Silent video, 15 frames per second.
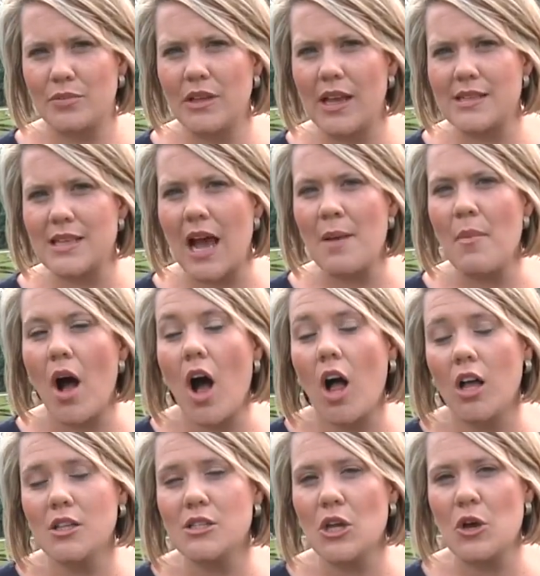Plus, I'm
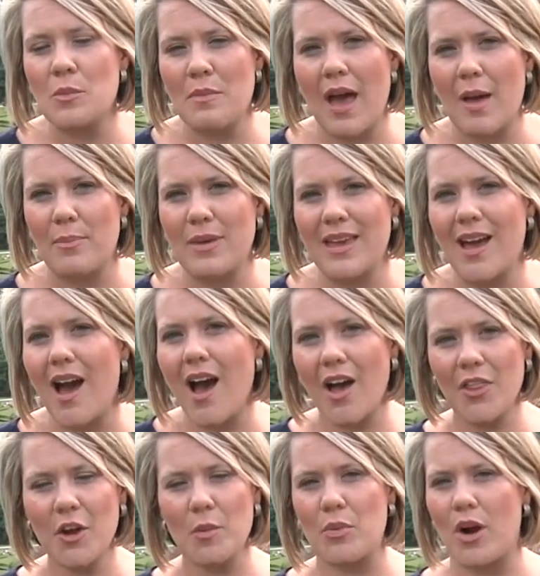also mapping
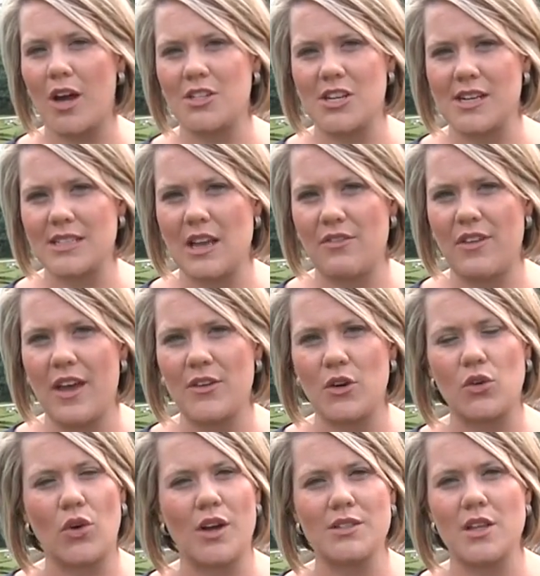other projects I found
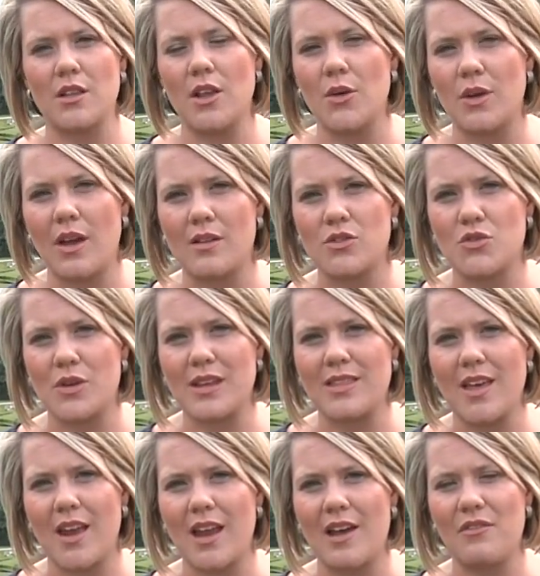across the low country
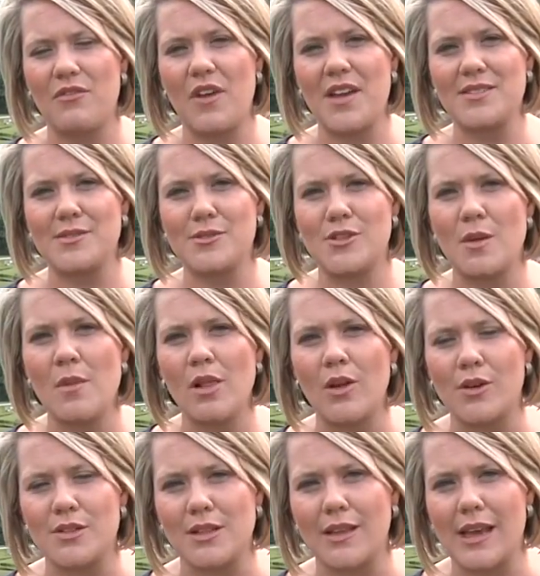that have faced
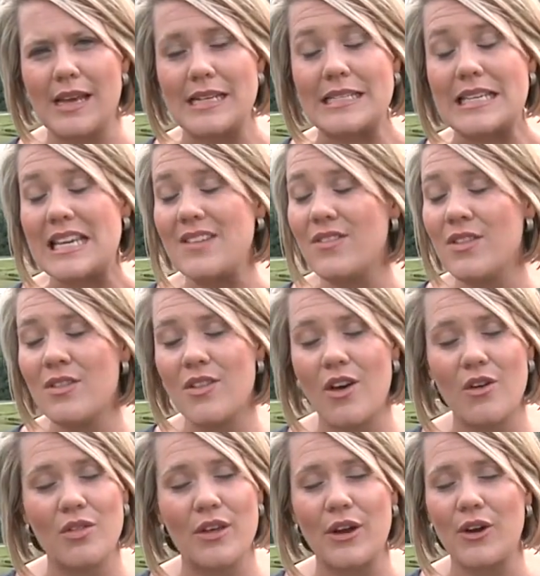similar delays, even
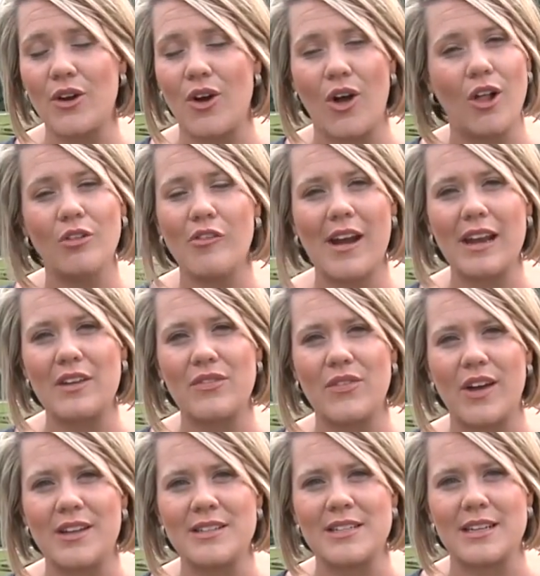though they're already
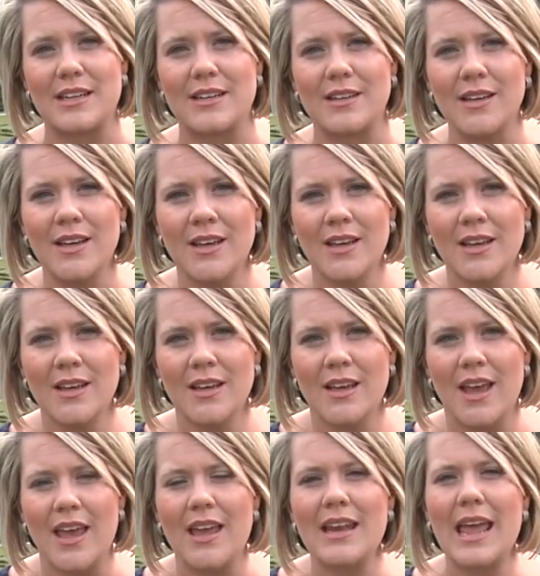funded.
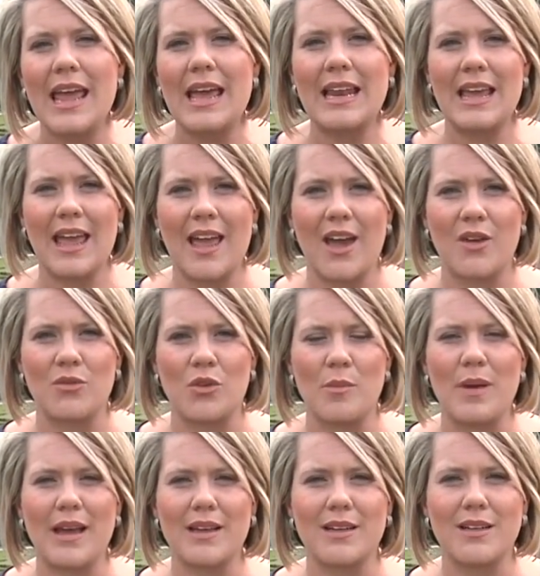In Hanahan,
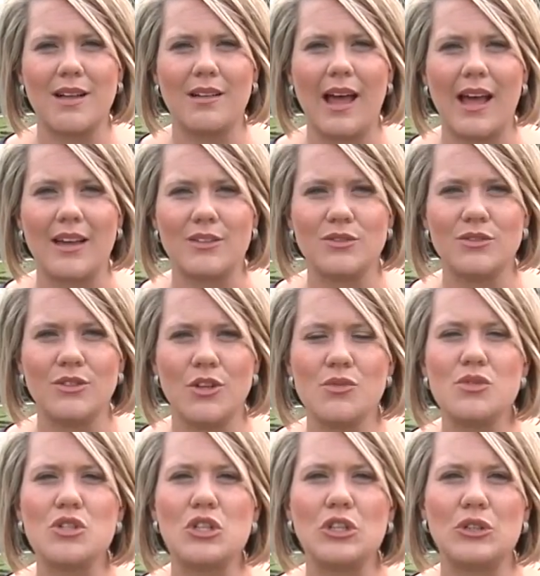Rebecca Collette,
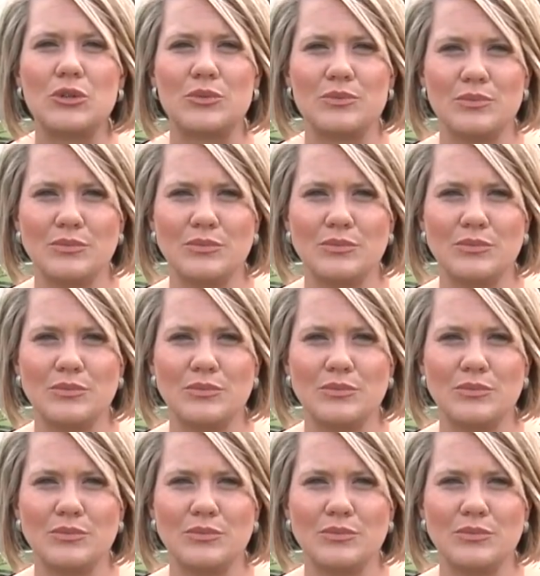News 2.